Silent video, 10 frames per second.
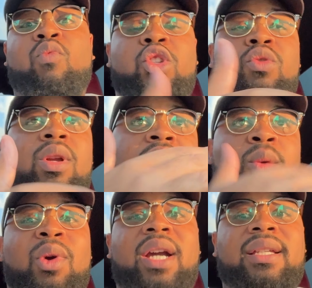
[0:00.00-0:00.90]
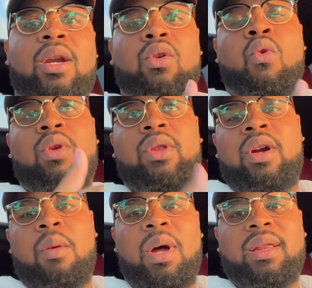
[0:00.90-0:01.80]
which you can either break it down to quarterly
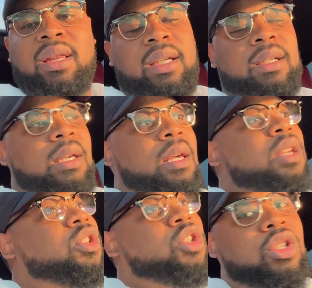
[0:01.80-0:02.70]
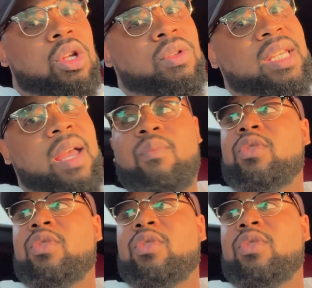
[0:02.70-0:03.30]
or monthly. So just a little tip.